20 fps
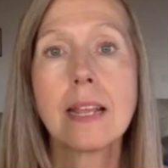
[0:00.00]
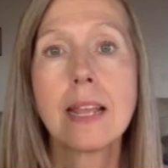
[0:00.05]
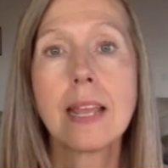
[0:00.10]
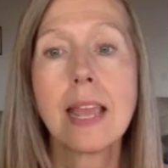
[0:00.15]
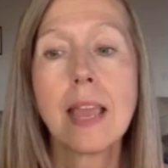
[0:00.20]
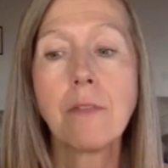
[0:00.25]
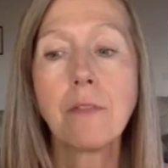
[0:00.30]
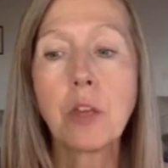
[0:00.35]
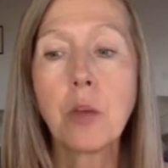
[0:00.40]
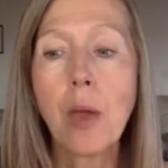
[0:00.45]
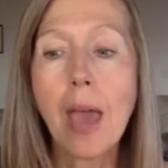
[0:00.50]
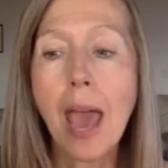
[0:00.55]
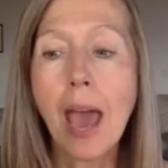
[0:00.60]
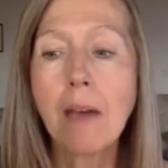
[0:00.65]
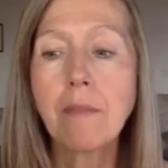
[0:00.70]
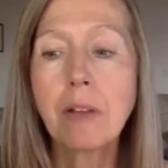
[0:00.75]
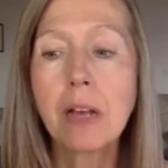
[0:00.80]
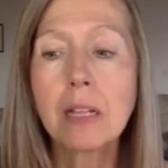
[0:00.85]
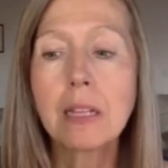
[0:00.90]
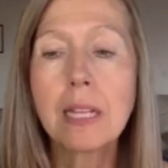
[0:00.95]
if you
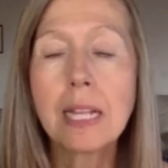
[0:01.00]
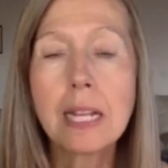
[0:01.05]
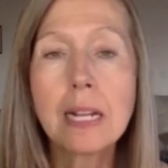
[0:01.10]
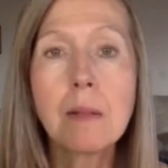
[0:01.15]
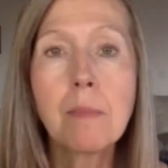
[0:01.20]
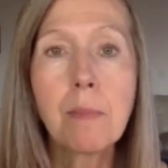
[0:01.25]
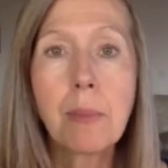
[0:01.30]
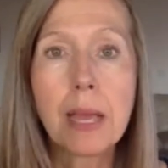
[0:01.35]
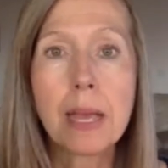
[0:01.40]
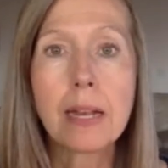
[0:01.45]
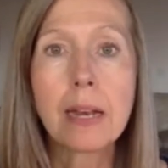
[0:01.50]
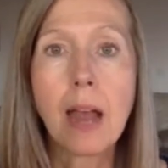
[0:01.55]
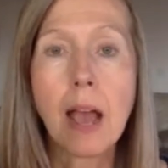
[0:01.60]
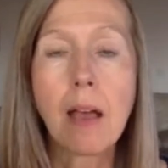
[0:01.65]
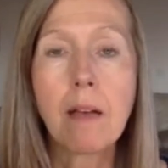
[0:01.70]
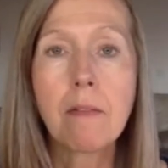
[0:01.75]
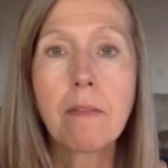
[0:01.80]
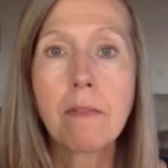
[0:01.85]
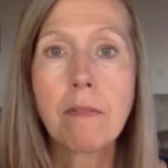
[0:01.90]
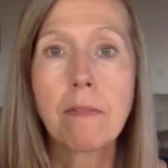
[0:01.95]
have a little bit
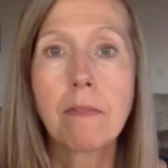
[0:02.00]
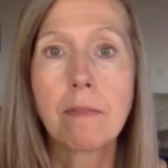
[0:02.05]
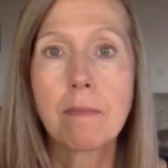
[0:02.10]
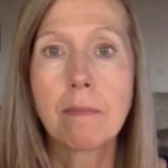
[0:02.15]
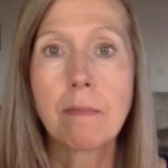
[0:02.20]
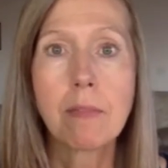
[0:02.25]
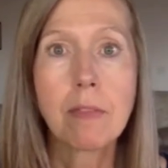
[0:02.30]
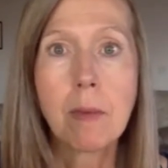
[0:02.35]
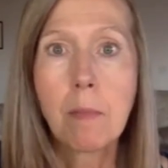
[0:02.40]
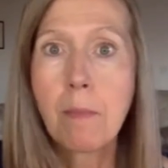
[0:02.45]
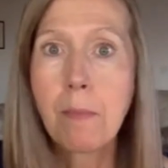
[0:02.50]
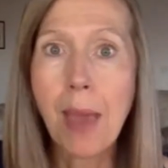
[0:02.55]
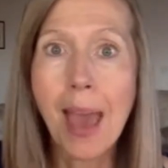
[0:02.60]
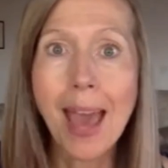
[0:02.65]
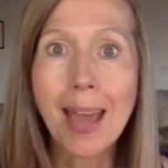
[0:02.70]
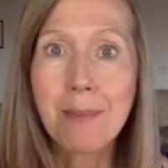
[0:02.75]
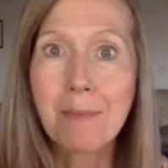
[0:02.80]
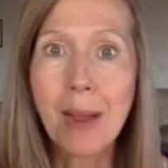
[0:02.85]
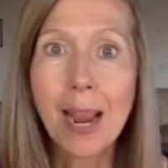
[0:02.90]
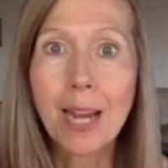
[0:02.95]
of the
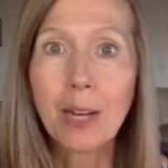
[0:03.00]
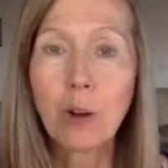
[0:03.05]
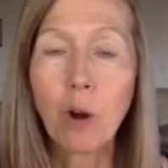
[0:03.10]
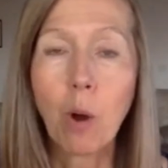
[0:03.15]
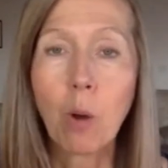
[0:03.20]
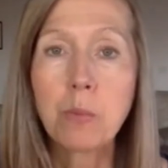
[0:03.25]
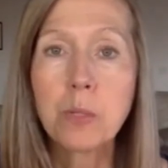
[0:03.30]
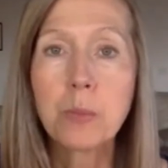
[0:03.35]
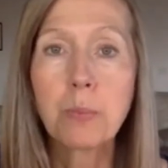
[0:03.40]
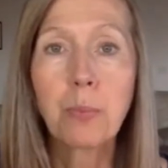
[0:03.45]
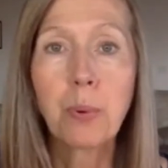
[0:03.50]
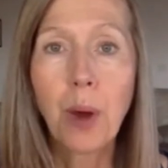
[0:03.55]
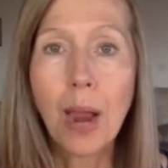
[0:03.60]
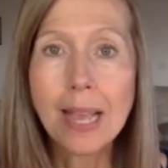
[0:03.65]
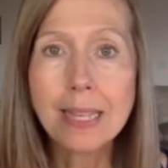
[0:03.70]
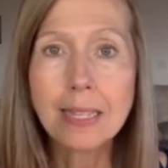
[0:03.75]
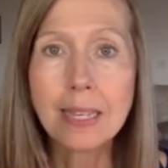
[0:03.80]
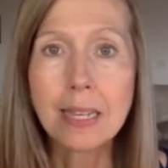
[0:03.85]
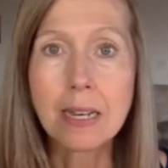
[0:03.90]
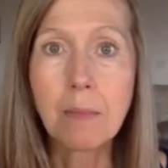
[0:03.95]
bad microbes
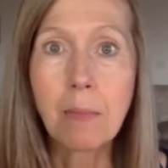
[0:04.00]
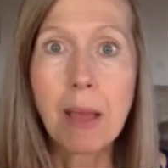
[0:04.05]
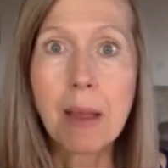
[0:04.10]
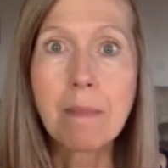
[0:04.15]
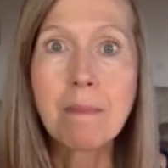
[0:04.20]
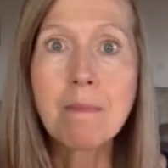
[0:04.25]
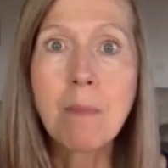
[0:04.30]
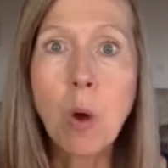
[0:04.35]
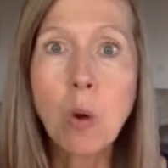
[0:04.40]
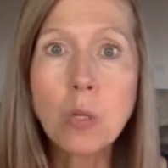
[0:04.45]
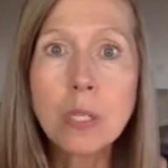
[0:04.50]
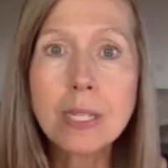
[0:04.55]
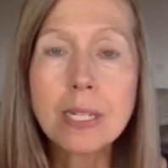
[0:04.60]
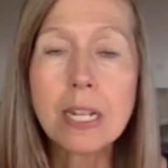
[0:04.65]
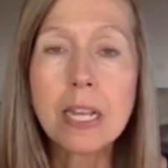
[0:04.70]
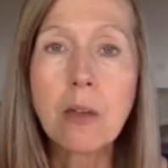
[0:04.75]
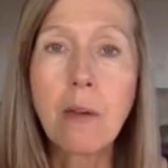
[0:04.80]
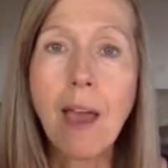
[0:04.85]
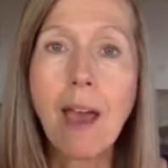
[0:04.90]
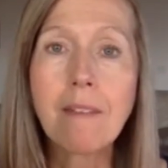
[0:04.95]
present, but
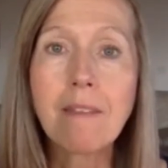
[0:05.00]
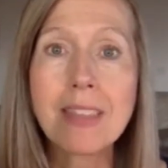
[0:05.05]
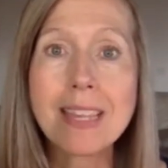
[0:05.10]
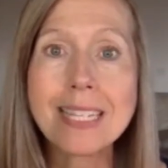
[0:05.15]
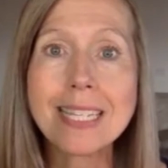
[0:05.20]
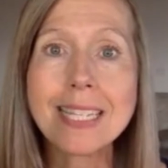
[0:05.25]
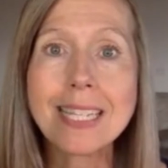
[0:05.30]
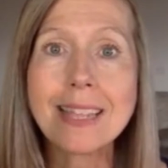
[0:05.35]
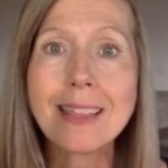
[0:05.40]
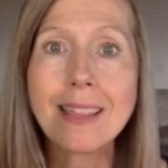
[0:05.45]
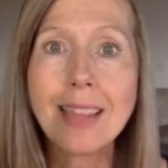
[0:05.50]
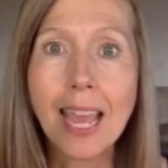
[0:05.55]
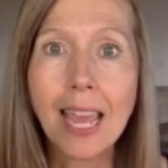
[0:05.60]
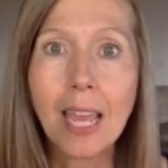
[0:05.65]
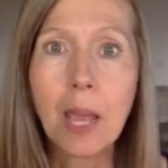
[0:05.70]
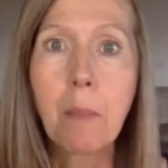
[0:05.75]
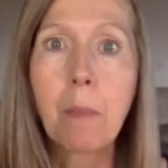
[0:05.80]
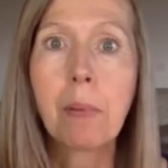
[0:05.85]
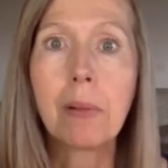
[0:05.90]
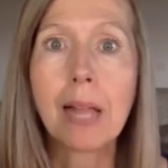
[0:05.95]
mostly you have this
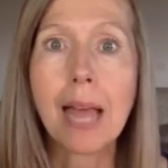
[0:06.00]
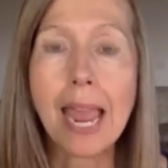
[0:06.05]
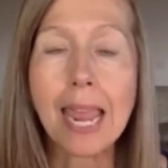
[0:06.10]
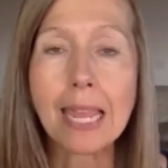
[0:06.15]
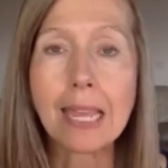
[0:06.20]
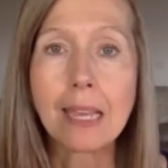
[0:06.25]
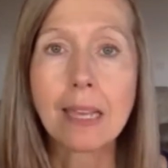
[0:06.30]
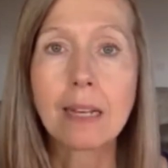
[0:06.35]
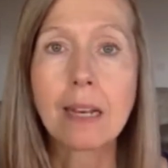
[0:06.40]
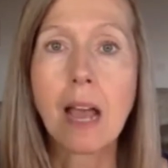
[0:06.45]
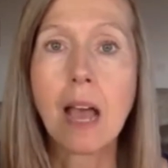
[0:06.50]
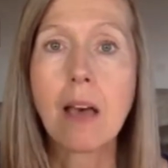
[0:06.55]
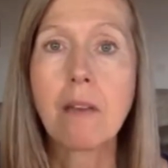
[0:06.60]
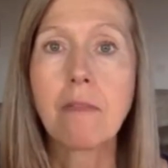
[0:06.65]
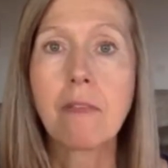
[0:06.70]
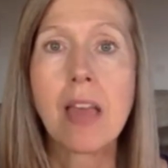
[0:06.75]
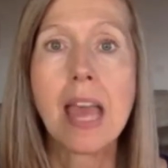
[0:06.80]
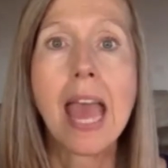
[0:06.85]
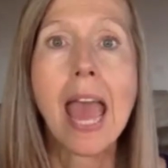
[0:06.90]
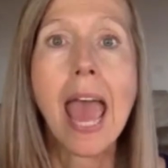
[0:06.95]
thick blanket
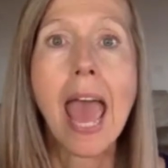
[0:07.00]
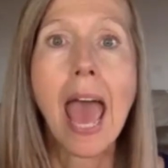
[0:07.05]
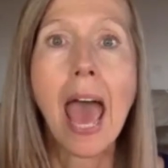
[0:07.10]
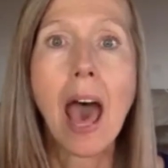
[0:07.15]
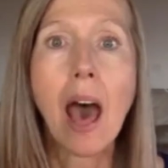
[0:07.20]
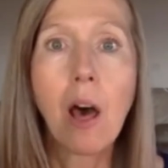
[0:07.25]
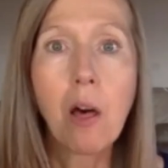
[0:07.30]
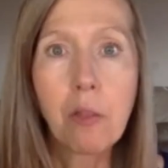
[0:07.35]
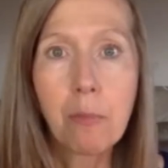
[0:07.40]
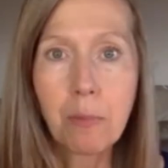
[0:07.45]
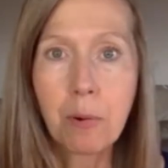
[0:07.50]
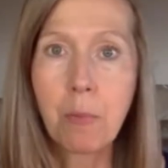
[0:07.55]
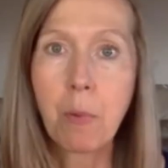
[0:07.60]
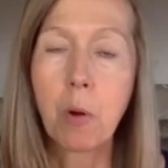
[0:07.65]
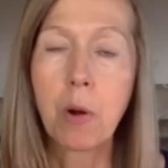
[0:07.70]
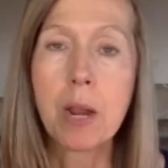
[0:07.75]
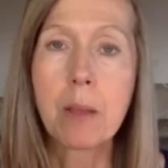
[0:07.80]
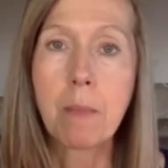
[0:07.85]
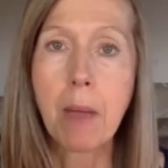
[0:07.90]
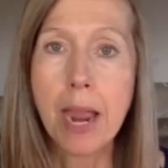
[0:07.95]
of
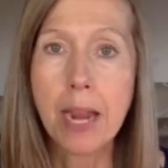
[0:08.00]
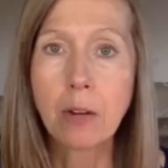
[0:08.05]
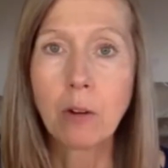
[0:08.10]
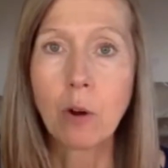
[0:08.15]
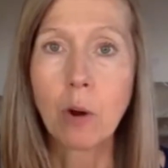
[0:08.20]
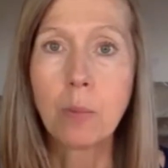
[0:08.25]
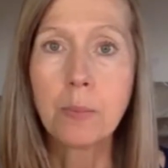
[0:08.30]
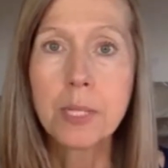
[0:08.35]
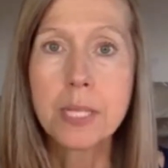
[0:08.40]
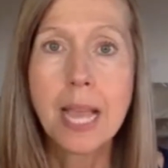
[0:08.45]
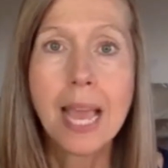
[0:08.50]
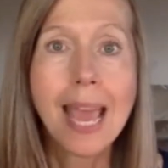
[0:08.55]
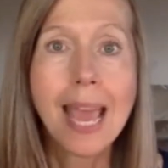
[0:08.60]
health-promoting microbes,